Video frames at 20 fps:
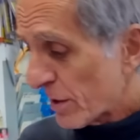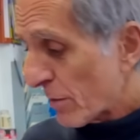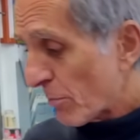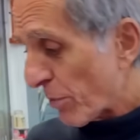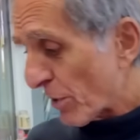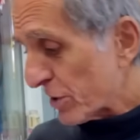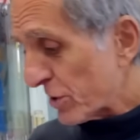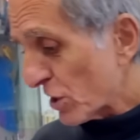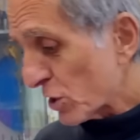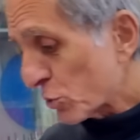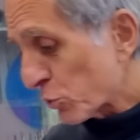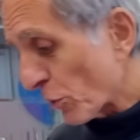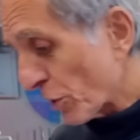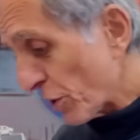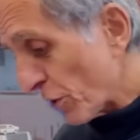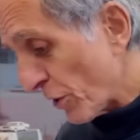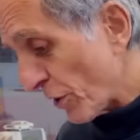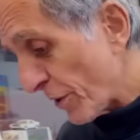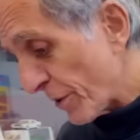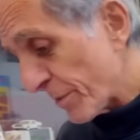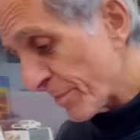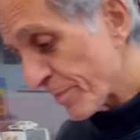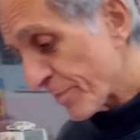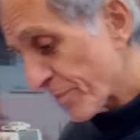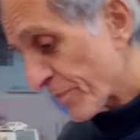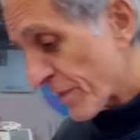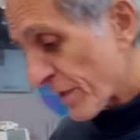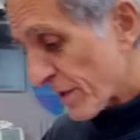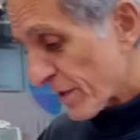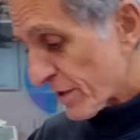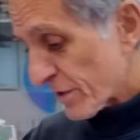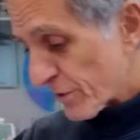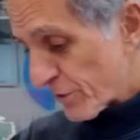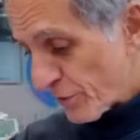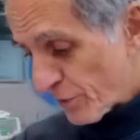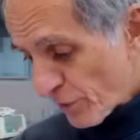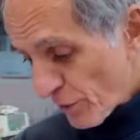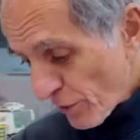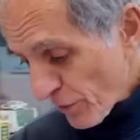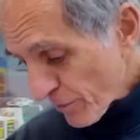But this one here, you
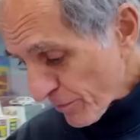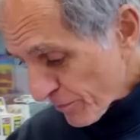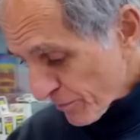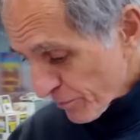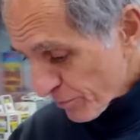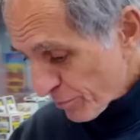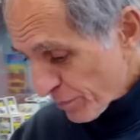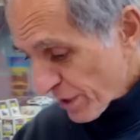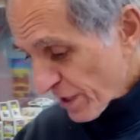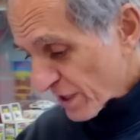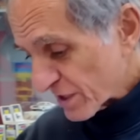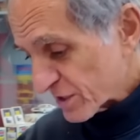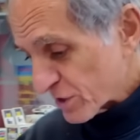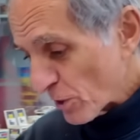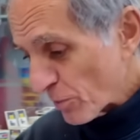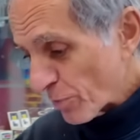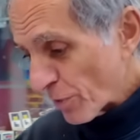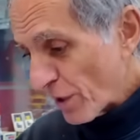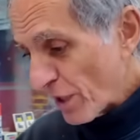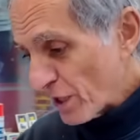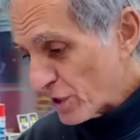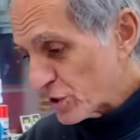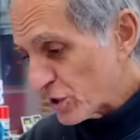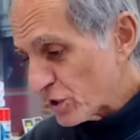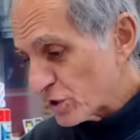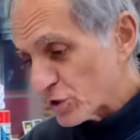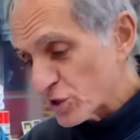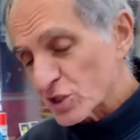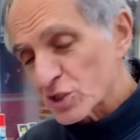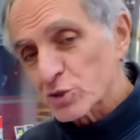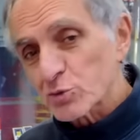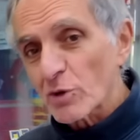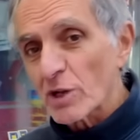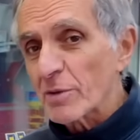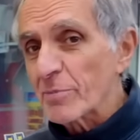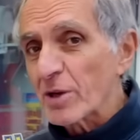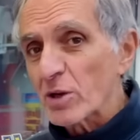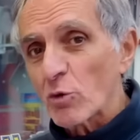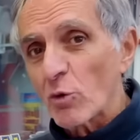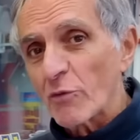know, being a simple engine, just trying
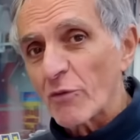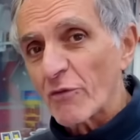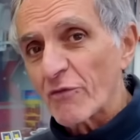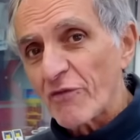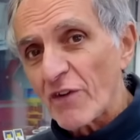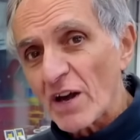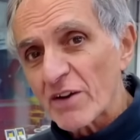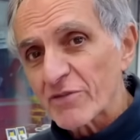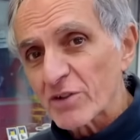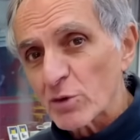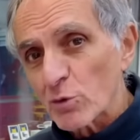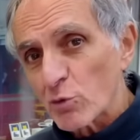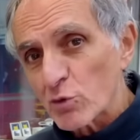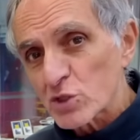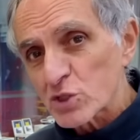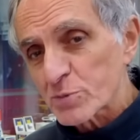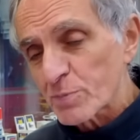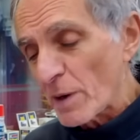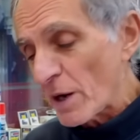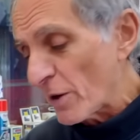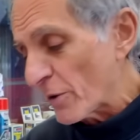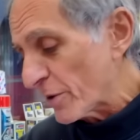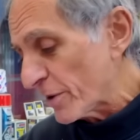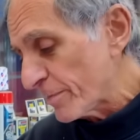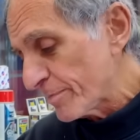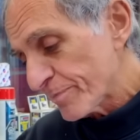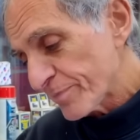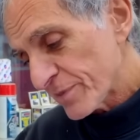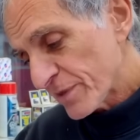to make over 500 horsepower,